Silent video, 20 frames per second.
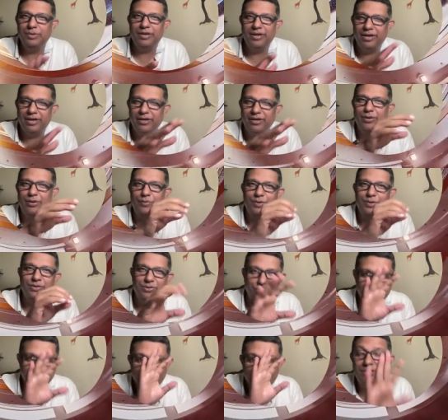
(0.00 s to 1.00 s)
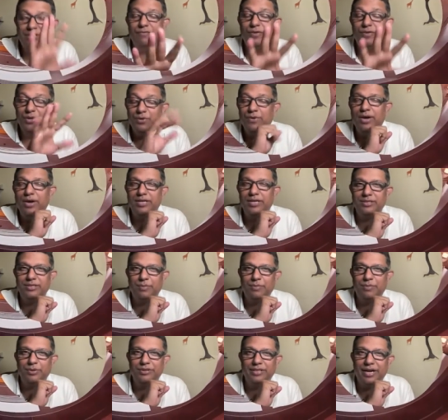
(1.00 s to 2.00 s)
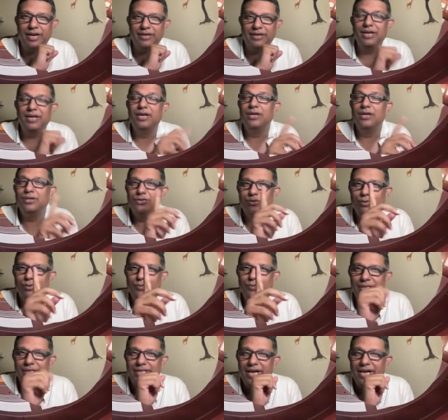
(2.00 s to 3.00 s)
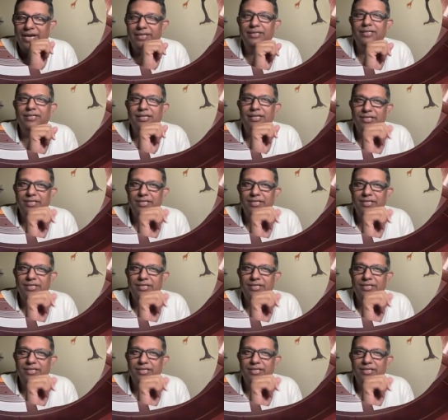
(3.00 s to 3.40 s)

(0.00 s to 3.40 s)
be a regular one so just giving you a heads up on that so with that